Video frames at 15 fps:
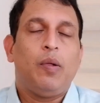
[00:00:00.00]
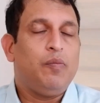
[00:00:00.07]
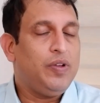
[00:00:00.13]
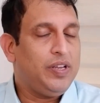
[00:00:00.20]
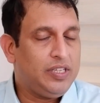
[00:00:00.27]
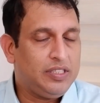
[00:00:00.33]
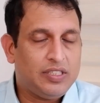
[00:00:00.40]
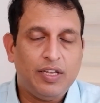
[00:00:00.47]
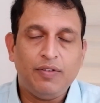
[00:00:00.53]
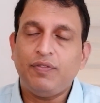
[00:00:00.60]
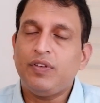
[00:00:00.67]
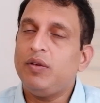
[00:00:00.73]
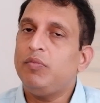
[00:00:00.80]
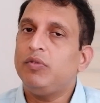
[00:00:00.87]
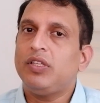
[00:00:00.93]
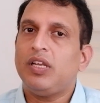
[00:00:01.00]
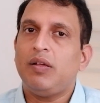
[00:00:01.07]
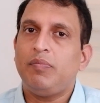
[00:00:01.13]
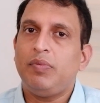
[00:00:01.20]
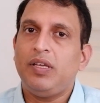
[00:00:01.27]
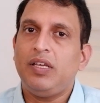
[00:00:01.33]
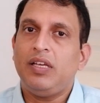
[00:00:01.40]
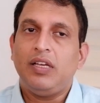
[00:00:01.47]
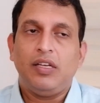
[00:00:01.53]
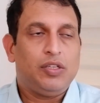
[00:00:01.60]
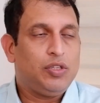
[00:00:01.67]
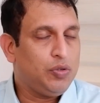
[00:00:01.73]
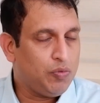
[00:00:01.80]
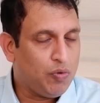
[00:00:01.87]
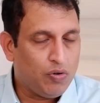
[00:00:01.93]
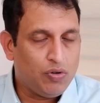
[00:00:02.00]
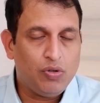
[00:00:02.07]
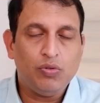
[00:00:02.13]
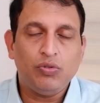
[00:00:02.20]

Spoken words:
Very safe chemotherapy, you won't